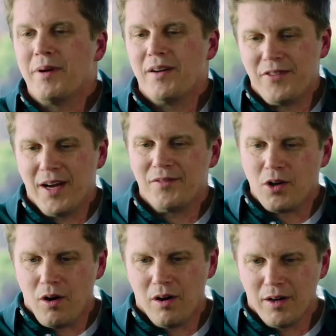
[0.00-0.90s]
by five
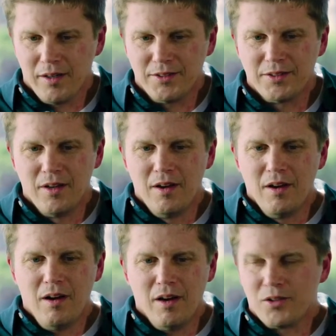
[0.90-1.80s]
cards
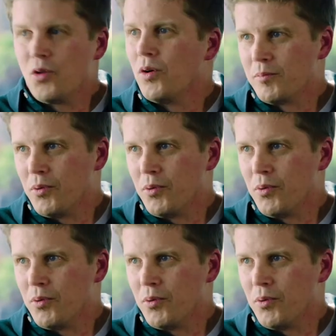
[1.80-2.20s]
on cork